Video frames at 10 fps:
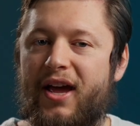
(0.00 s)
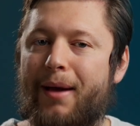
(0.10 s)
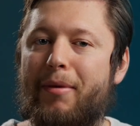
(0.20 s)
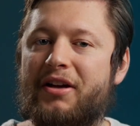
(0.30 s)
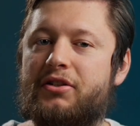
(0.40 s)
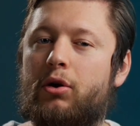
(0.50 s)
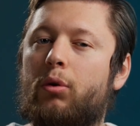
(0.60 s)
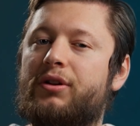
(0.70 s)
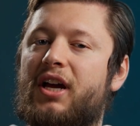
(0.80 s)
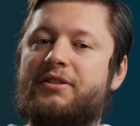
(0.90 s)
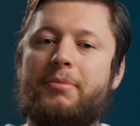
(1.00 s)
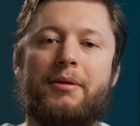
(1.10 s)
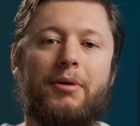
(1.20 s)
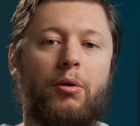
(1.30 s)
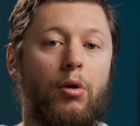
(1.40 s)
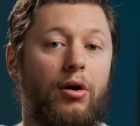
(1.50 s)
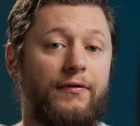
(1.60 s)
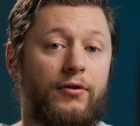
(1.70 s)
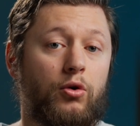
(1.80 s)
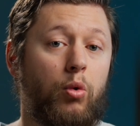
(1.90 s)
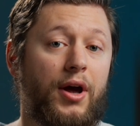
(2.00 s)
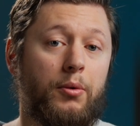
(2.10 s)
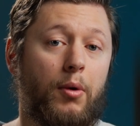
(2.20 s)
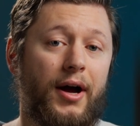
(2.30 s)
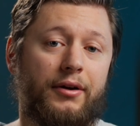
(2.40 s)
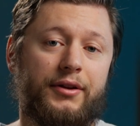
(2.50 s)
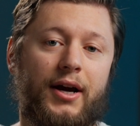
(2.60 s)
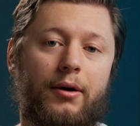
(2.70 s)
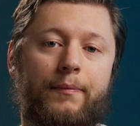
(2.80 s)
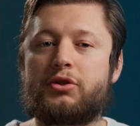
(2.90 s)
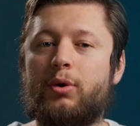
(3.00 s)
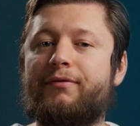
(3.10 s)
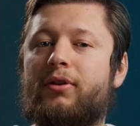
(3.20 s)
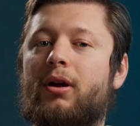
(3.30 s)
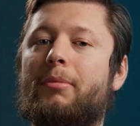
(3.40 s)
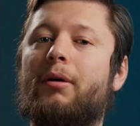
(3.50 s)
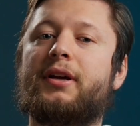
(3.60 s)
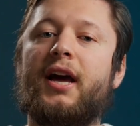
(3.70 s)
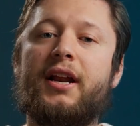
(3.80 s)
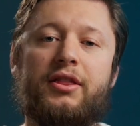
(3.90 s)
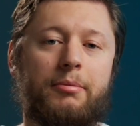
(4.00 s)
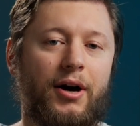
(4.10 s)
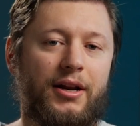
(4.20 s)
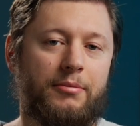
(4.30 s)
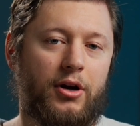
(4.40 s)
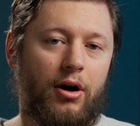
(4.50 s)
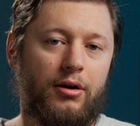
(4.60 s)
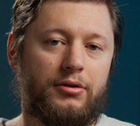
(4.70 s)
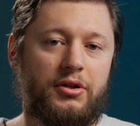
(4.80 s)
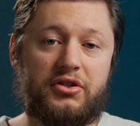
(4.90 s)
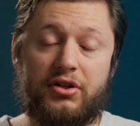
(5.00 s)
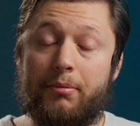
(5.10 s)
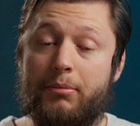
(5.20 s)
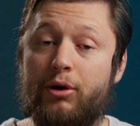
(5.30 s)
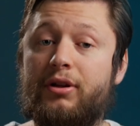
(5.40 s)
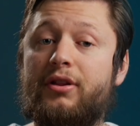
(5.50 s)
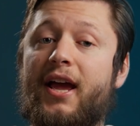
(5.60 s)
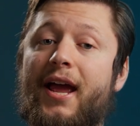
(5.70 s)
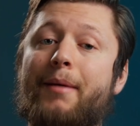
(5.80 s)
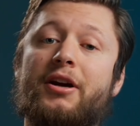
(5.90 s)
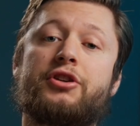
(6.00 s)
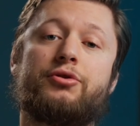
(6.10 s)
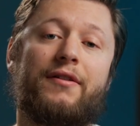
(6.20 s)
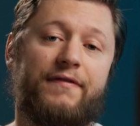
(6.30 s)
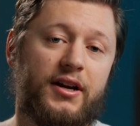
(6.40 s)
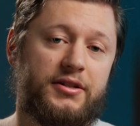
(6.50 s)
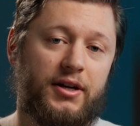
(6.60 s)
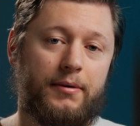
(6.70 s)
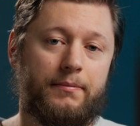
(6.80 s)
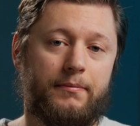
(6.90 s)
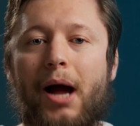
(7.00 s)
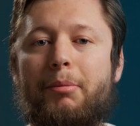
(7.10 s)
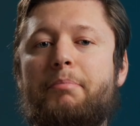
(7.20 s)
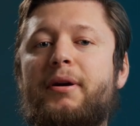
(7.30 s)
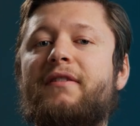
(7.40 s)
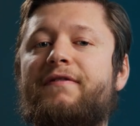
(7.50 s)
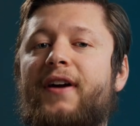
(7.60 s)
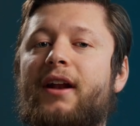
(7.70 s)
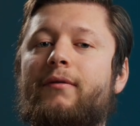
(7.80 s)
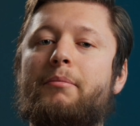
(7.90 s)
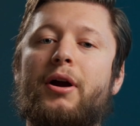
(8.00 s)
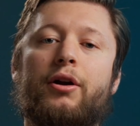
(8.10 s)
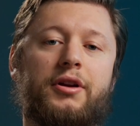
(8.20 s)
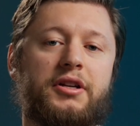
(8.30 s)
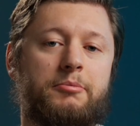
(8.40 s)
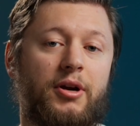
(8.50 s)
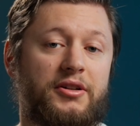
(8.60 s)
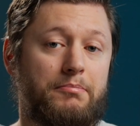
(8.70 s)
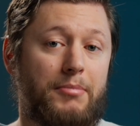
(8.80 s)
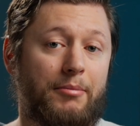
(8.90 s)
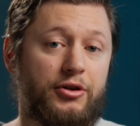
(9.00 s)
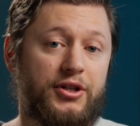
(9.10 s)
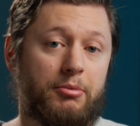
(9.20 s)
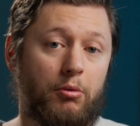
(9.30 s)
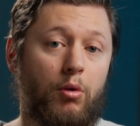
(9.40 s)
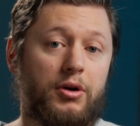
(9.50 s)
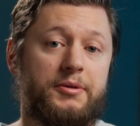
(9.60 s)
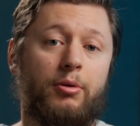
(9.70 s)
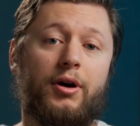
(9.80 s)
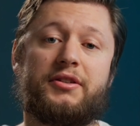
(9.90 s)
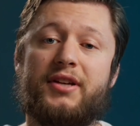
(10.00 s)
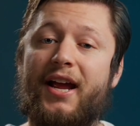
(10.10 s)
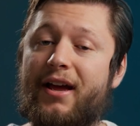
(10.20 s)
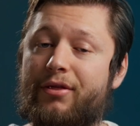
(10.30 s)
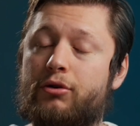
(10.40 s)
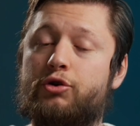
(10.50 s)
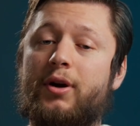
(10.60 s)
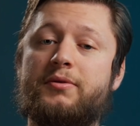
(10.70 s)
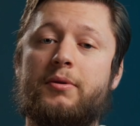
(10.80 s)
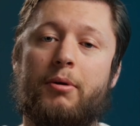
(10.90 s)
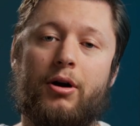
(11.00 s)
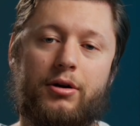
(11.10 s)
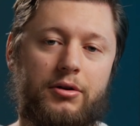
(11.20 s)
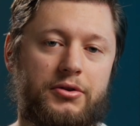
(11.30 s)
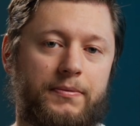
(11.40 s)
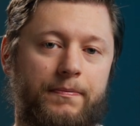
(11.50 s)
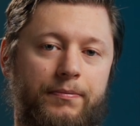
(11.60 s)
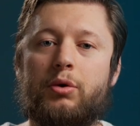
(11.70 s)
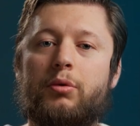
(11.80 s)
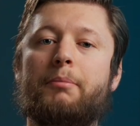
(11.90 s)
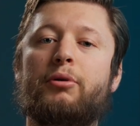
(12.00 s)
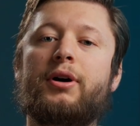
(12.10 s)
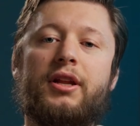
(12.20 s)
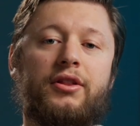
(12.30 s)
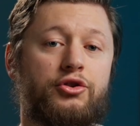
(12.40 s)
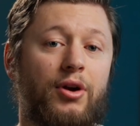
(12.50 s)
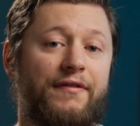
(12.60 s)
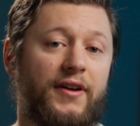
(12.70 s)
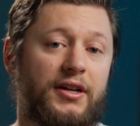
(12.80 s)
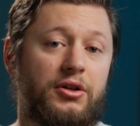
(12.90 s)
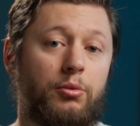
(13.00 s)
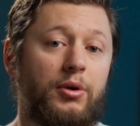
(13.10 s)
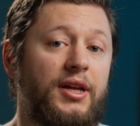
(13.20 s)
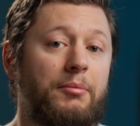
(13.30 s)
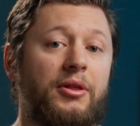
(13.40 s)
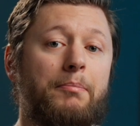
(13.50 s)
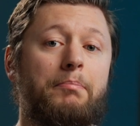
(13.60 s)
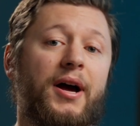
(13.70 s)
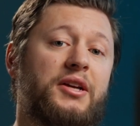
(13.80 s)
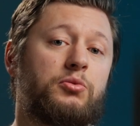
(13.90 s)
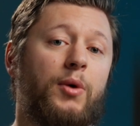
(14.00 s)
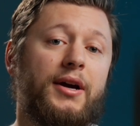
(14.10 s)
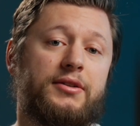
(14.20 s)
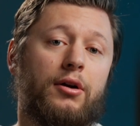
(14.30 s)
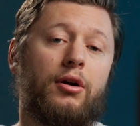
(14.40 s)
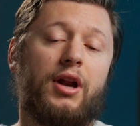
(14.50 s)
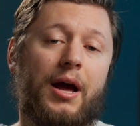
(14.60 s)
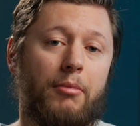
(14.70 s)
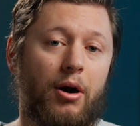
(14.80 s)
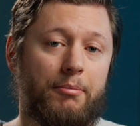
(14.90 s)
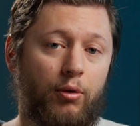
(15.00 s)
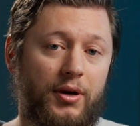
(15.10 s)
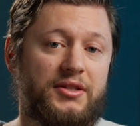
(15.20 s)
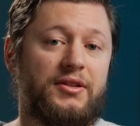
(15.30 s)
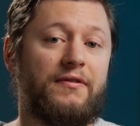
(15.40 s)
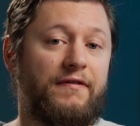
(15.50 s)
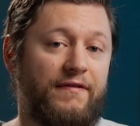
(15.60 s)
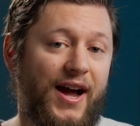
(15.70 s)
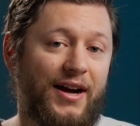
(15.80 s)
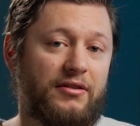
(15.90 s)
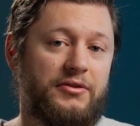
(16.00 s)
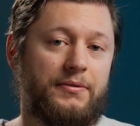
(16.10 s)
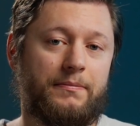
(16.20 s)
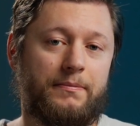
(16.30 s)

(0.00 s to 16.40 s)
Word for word: The Amex Gold has been in my wallet for quite a while now, so I've thought about getting the Platinum card to start building the Amex trifecta. I'm a big fan of American Express membership rewards points and their transfer partners. So completing the trifecta would give me the best way to earn MR points fast.